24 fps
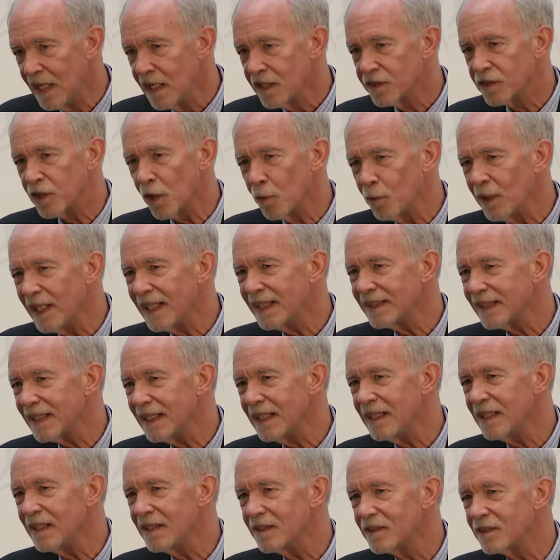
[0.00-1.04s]
So it
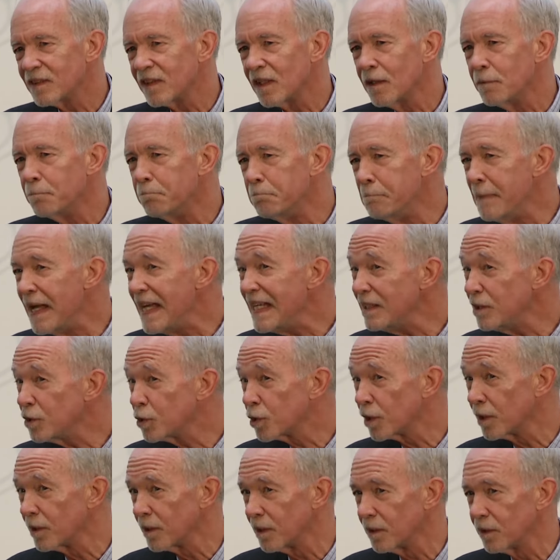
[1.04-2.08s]
is a
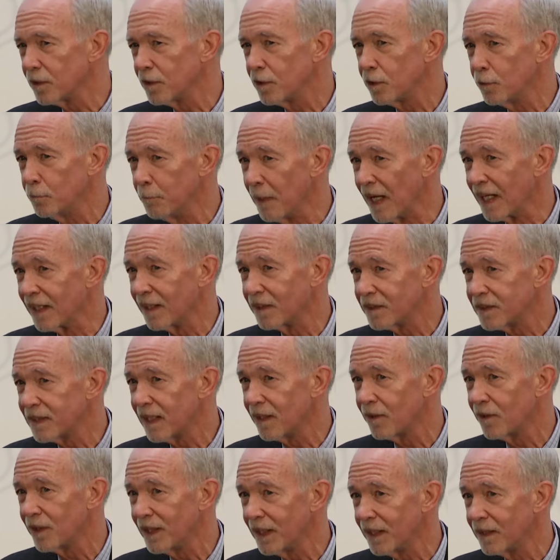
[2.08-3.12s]
major
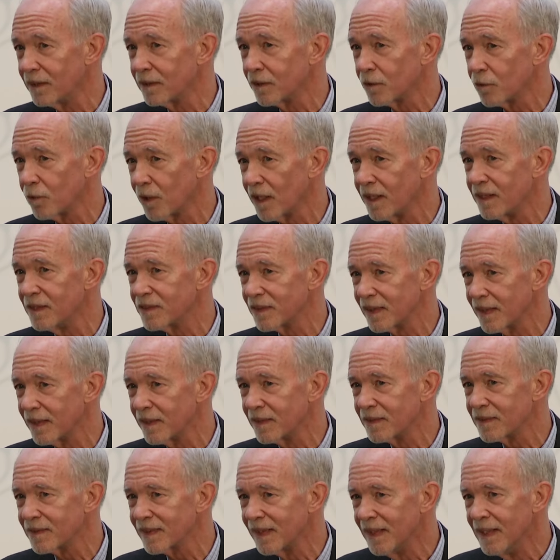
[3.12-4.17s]
humanitarian
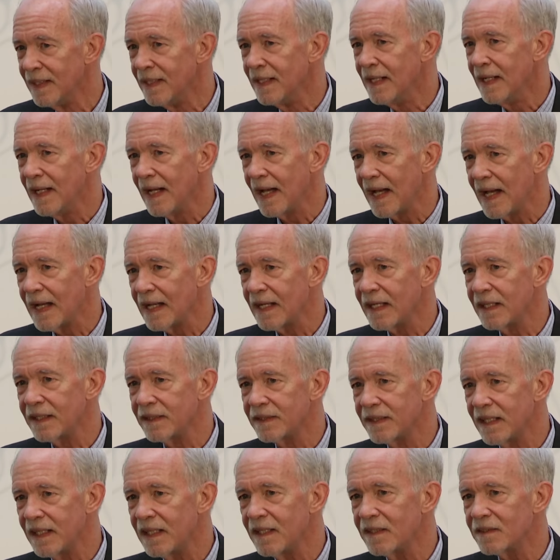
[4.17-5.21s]
crisis,
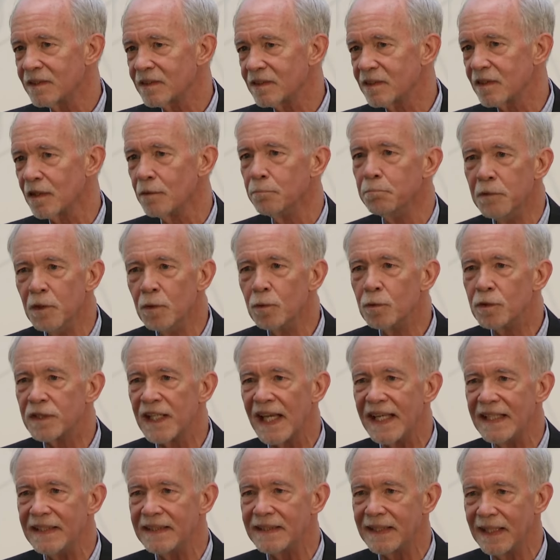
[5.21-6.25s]
and it's a
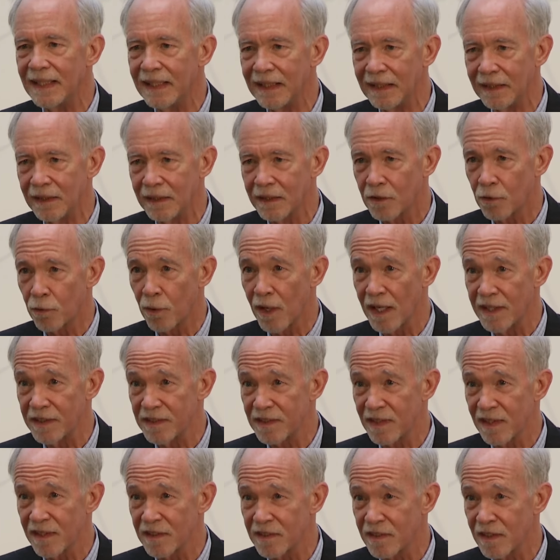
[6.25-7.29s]
mutating
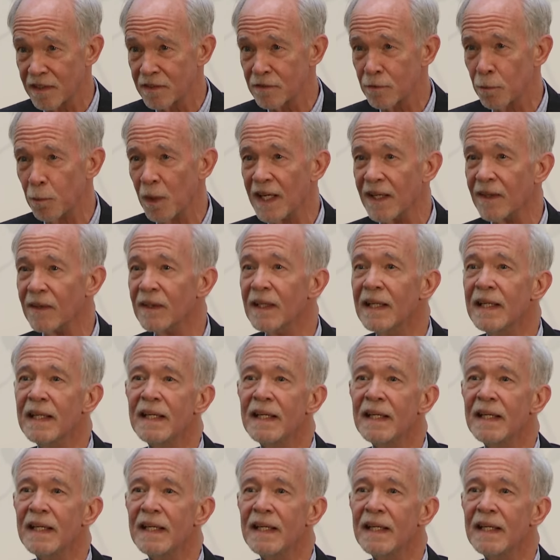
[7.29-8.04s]
crisis as well.